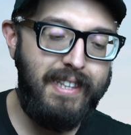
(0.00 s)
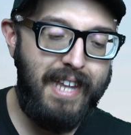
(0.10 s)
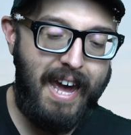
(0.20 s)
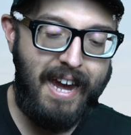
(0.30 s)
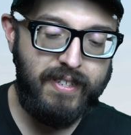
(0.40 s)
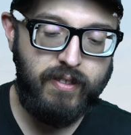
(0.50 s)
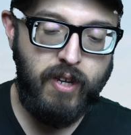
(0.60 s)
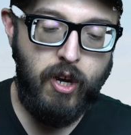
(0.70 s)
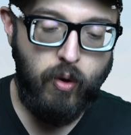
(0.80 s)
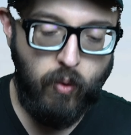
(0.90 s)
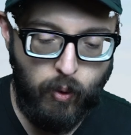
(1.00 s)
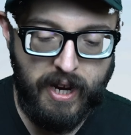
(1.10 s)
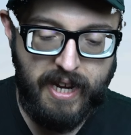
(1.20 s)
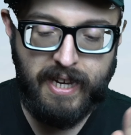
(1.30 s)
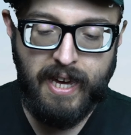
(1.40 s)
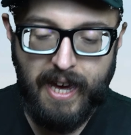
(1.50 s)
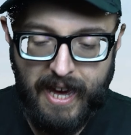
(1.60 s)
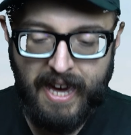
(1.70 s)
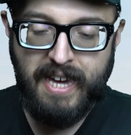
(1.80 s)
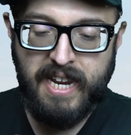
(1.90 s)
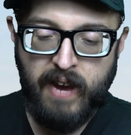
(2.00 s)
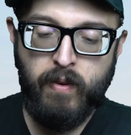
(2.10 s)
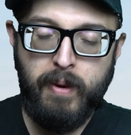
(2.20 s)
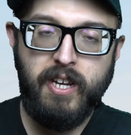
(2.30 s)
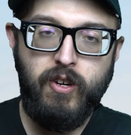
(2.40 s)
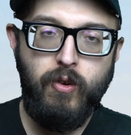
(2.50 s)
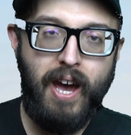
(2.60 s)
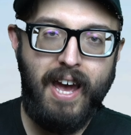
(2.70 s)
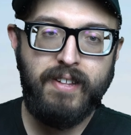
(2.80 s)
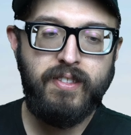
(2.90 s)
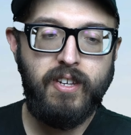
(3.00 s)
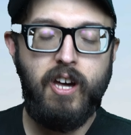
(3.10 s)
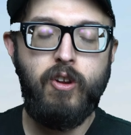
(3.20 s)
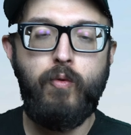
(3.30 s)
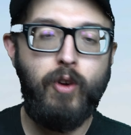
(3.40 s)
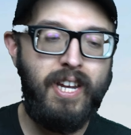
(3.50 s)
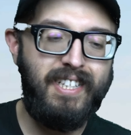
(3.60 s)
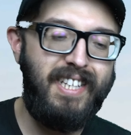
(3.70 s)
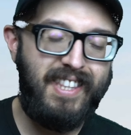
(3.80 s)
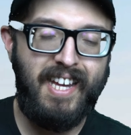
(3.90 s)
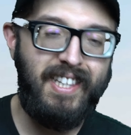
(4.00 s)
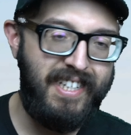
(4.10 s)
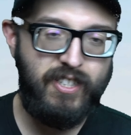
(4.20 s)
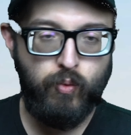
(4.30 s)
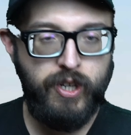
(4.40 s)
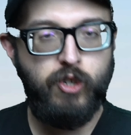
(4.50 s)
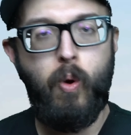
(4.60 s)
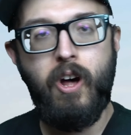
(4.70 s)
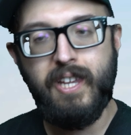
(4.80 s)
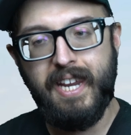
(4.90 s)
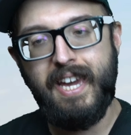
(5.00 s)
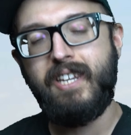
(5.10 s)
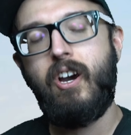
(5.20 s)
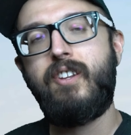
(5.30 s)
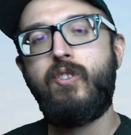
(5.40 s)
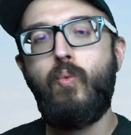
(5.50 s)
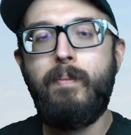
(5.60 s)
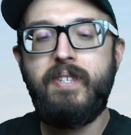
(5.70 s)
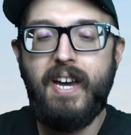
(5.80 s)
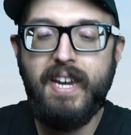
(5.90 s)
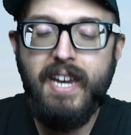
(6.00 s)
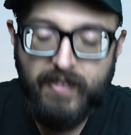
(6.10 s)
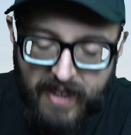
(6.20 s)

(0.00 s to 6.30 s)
last week. And everybody who has gone over and clicked that link to Ridge Wallet and gone to the website,